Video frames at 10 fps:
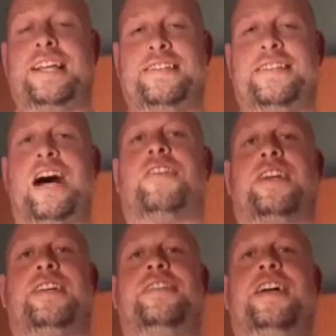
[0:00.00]
a solid
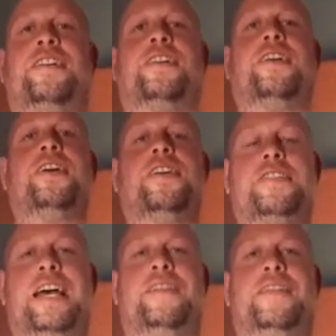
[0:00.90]
contender
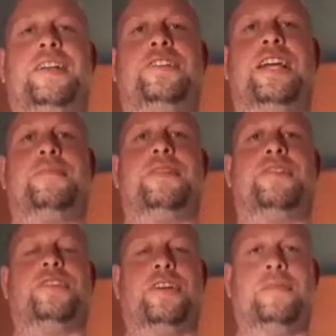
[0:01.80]
to have that
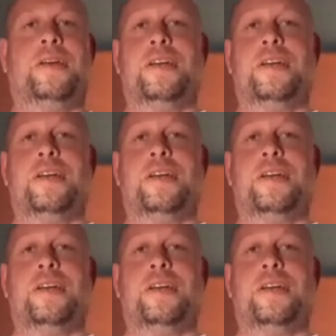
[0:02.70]
championship.